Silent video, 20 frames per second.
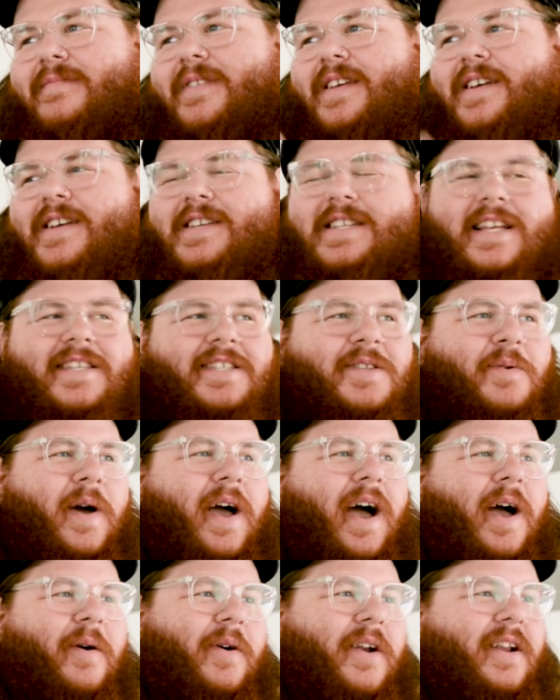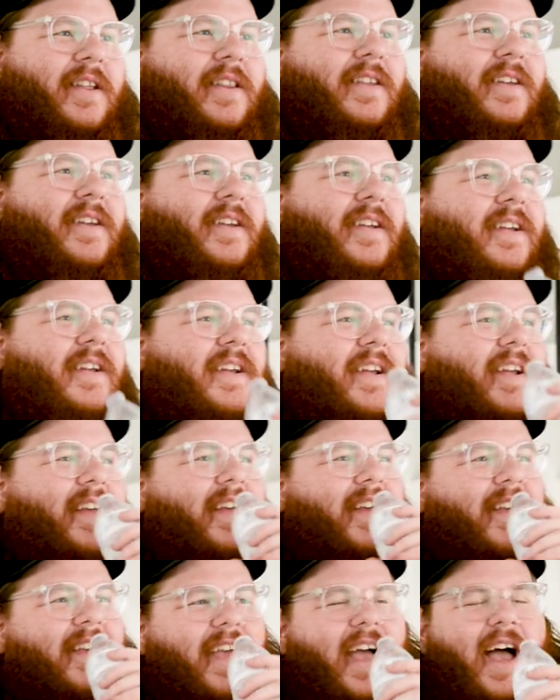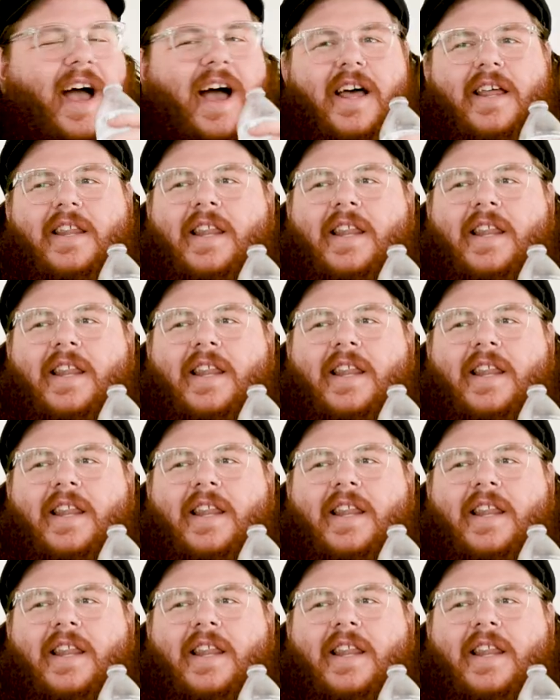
Because that's the way I want to. Yeah,